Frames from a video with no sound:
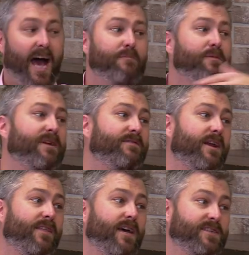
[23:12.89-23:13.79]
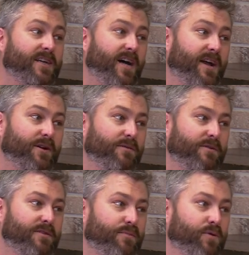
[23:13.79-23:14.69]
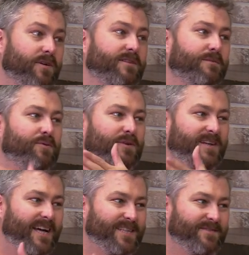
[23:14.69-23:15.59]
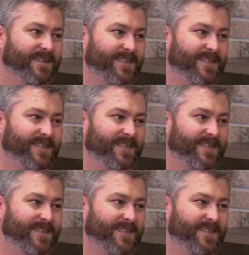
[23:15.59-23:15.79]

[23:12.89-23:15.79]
Very I'm good. a big fan of the Estacado. The yes, port, the port absolutely.